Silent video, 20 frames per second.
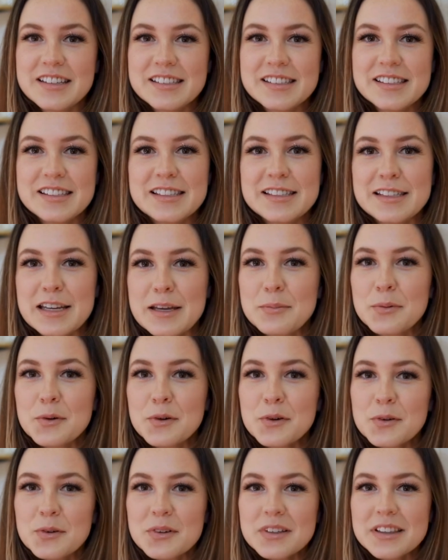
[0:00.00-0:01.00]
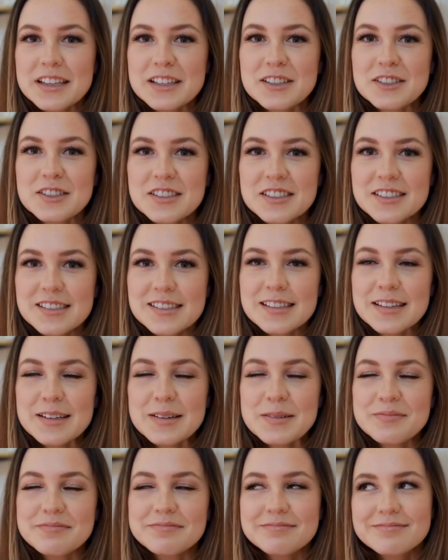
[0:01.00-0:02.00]
a stable
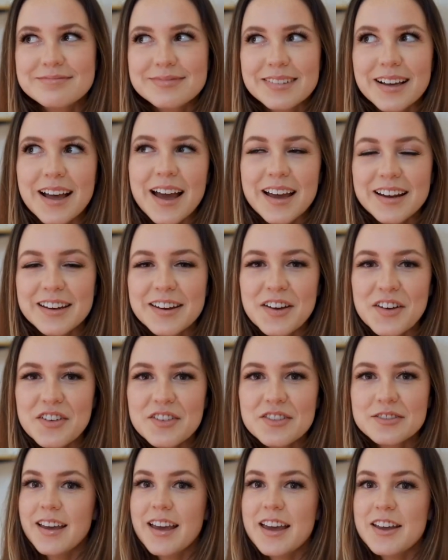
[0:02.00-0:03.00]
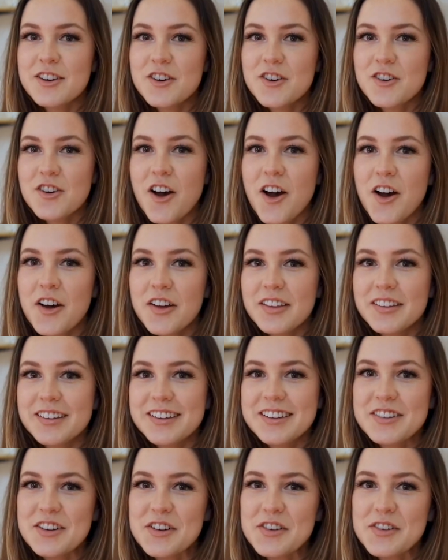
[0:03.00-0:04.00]
relationship, kind of, and you're not,
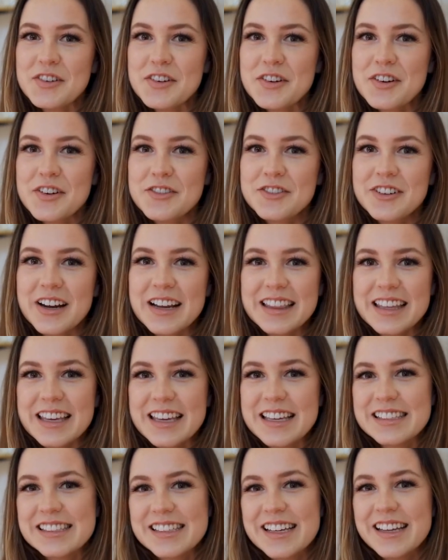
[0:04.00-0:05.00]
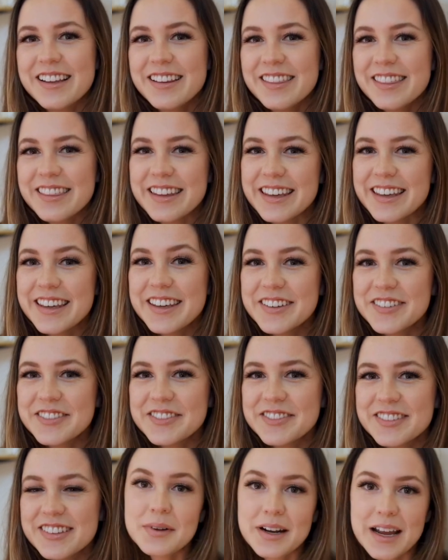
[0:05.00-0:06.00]
you know, afraid that he's gonna leave.
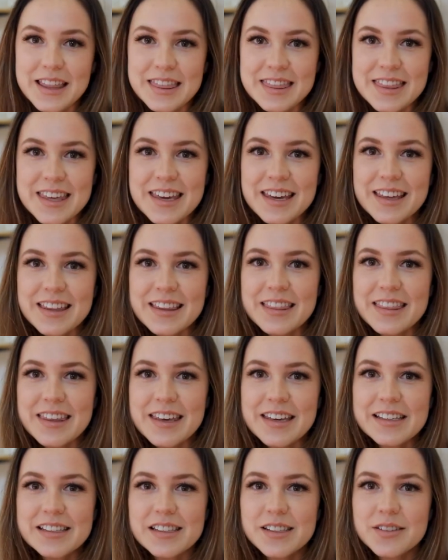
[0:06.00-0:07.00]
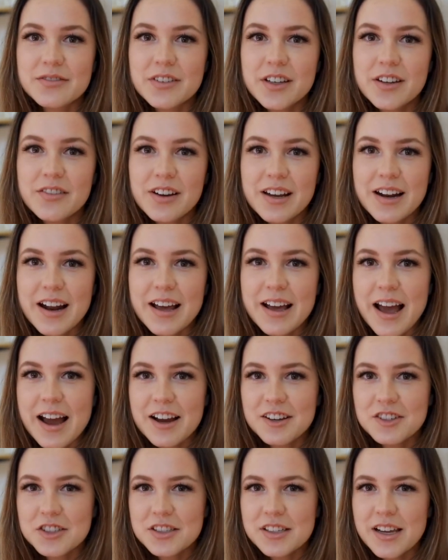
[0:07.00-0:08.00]
But I think this reread, I
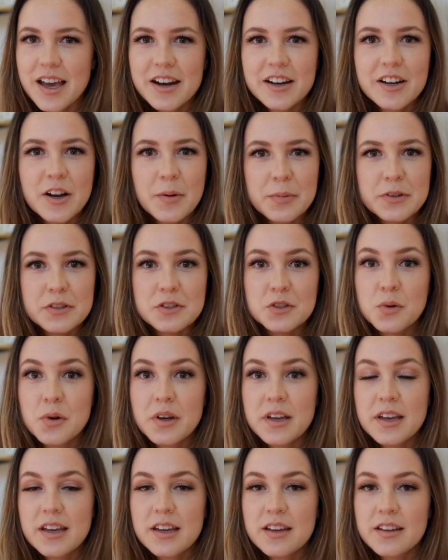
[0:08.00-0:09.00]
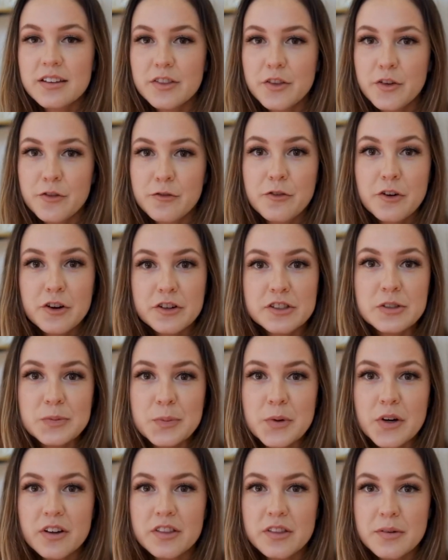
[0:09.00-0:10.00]
actually ended up enjoying the
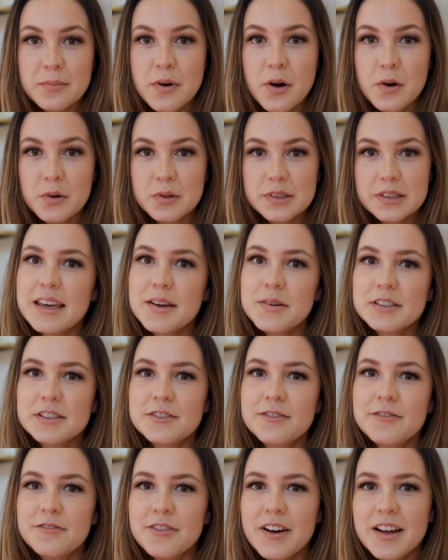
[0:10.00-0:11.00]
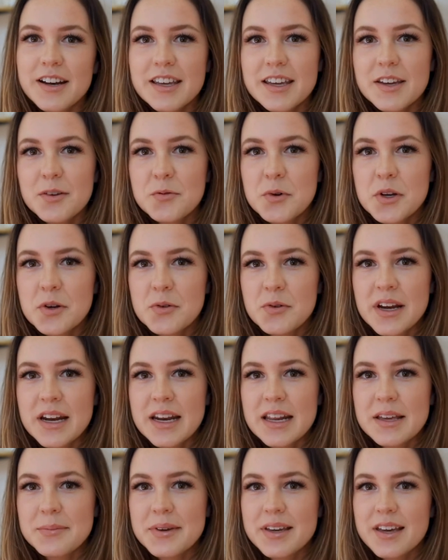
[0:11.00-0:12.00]
first book the most. It was funny
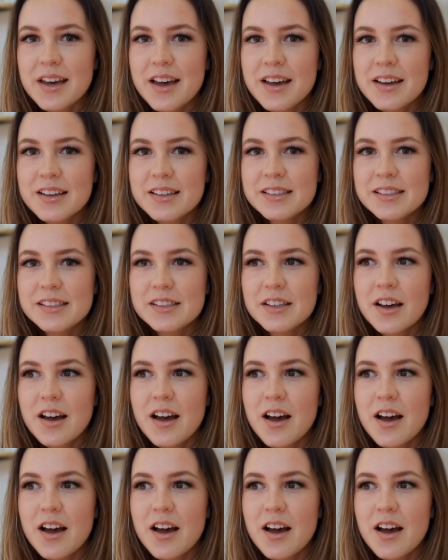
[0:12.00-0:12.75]
rereading because